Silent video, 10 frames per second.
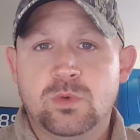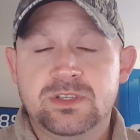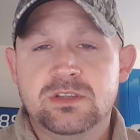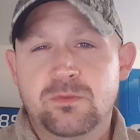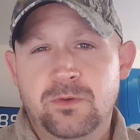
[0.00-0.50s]

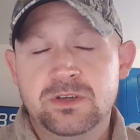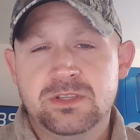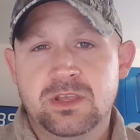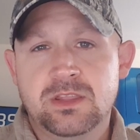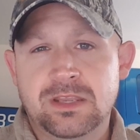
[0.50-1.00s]
what's the
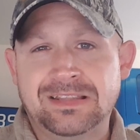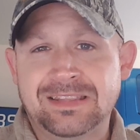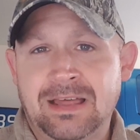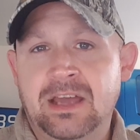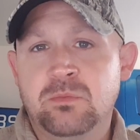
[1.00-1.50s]
first thing that a
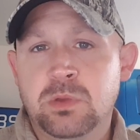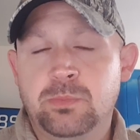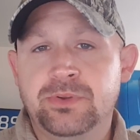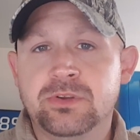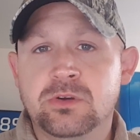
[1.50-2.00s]
lot of
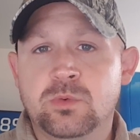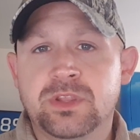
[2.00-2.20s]
people do when